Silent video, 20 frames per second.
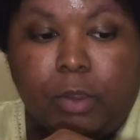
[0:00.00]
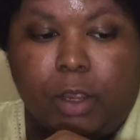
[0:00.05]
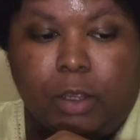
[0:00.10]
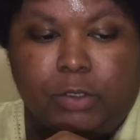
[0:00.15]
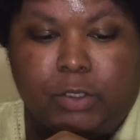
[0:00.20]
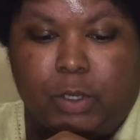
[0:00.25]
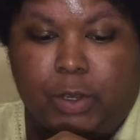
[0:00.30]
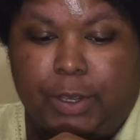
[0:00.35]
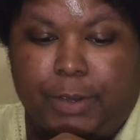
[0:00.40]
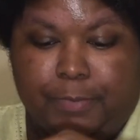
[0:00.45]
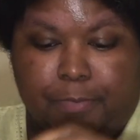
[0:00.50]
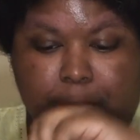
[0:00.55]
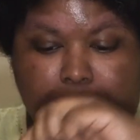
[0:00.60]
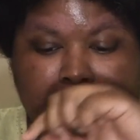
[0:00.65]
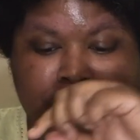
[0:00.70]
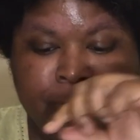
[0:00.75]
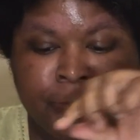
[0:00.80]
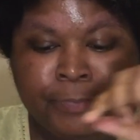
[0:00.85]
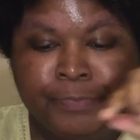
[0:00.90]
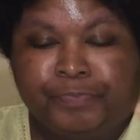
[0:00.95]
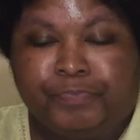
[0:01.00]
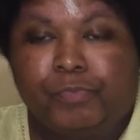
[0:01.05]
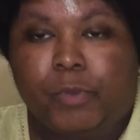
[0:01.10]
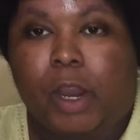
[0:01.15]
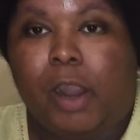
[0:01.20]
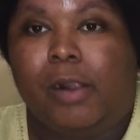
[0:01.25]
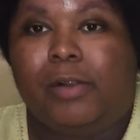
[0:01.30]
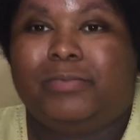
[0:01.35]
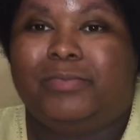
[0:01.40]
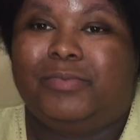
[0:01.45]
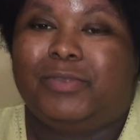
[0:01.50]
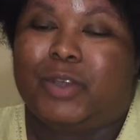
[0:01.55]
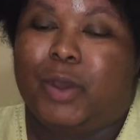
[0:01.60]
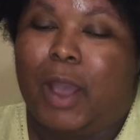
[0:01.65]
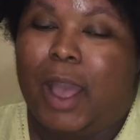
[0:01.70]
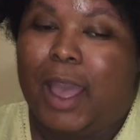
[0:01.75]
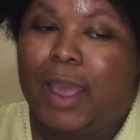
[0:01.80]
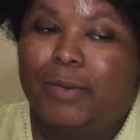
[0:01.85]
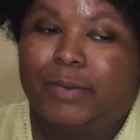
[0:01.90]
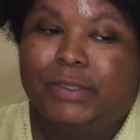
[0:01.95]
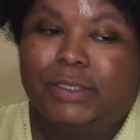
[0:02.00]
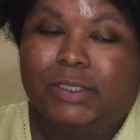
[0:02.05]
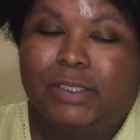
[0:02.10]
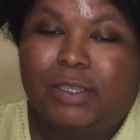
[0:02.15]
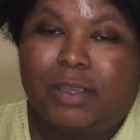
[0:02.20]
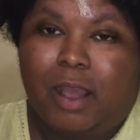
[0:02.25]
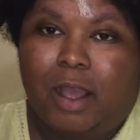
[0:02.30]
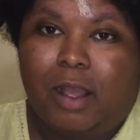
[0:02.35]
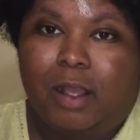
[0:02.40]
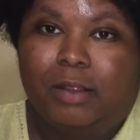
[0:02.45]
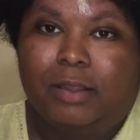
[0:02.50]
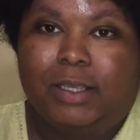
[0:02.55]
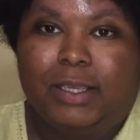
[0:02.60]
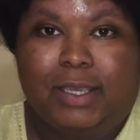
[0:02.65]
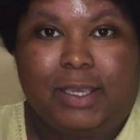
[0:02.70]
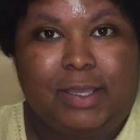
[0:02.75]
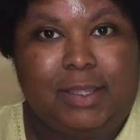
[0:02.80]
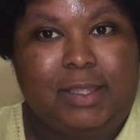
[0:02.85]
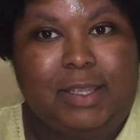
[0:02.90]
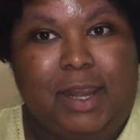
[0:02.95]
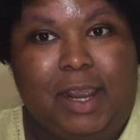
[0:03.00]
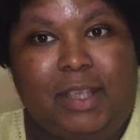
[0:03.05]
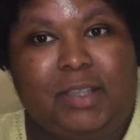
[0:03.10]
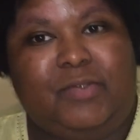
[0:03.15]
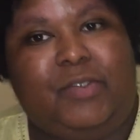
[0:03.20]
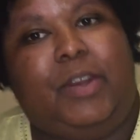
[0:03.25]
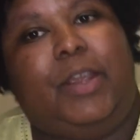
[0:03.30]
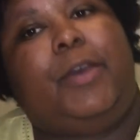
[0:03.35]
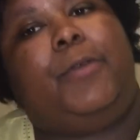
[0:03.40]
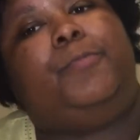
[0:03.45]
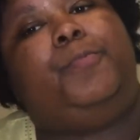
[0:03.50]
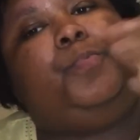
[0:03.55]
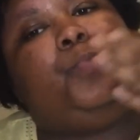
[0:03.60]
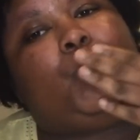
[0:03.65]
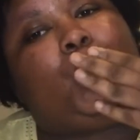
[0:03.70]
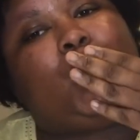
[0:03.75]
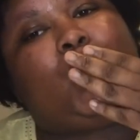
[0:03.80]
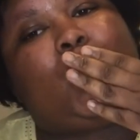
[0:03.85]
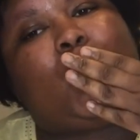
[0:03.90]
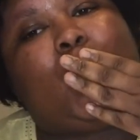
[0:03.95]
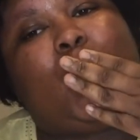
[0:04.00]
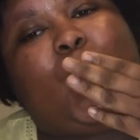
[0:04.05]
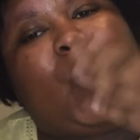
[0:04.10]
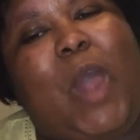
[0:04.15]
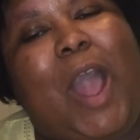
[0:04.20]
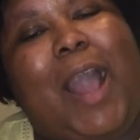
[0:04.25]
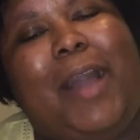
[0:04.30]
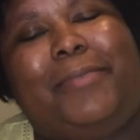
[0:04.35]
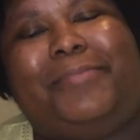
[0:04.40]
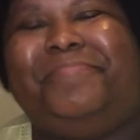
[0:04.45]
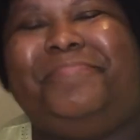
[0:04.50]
So good. So I will see y'all in the next video. Mwah.